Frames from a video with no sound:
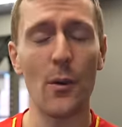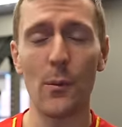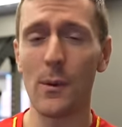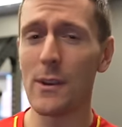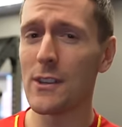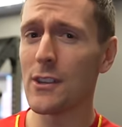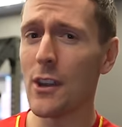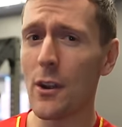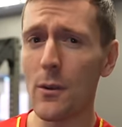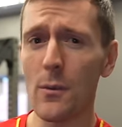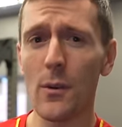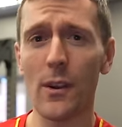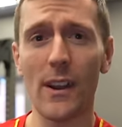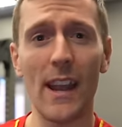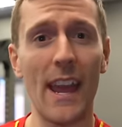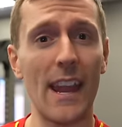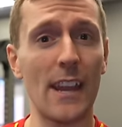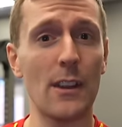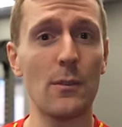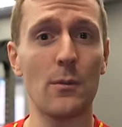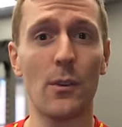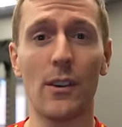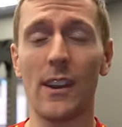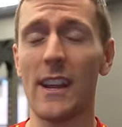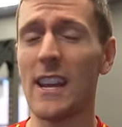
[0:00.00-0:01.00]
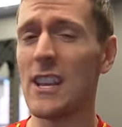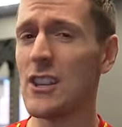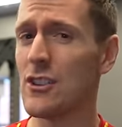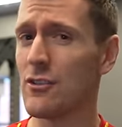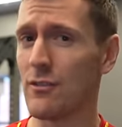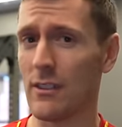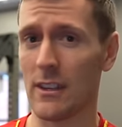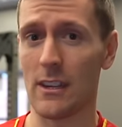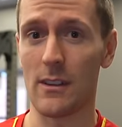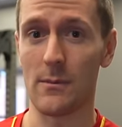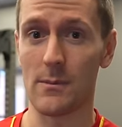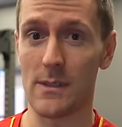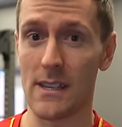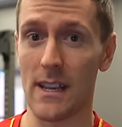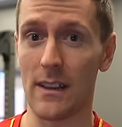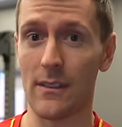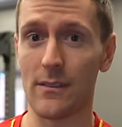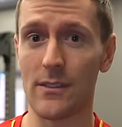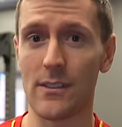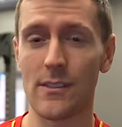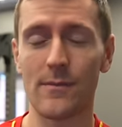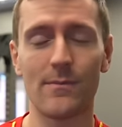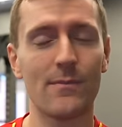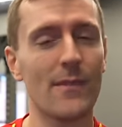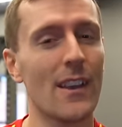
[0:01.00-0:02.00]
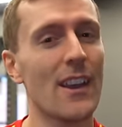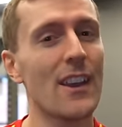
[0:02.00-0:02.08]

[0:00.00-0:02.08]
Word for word: We don't want anyone injuring themselves.